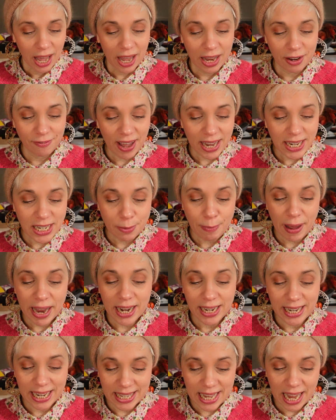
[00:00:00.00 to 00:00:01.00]
Invited by
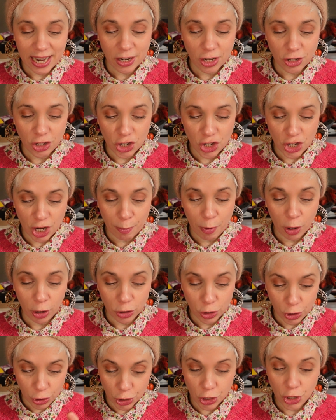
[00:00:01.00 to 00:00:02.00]
a designer
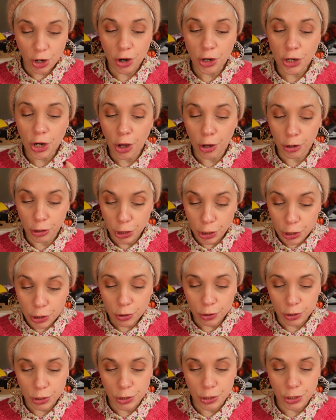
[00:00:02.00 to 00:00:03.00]
to join her New
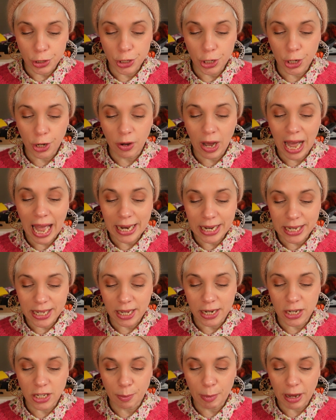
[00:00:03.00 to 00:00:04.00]
York studio,
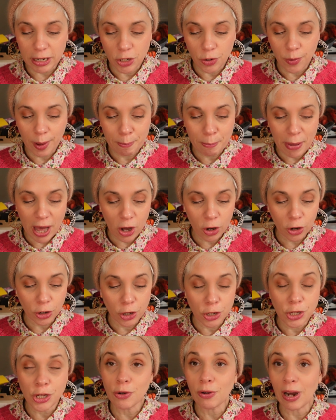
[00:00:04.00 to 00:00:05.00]
Alison is about to embark
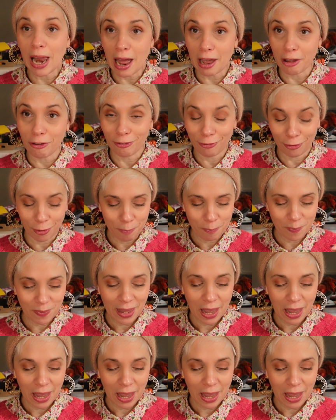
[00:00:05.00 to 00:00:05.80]
on a new life.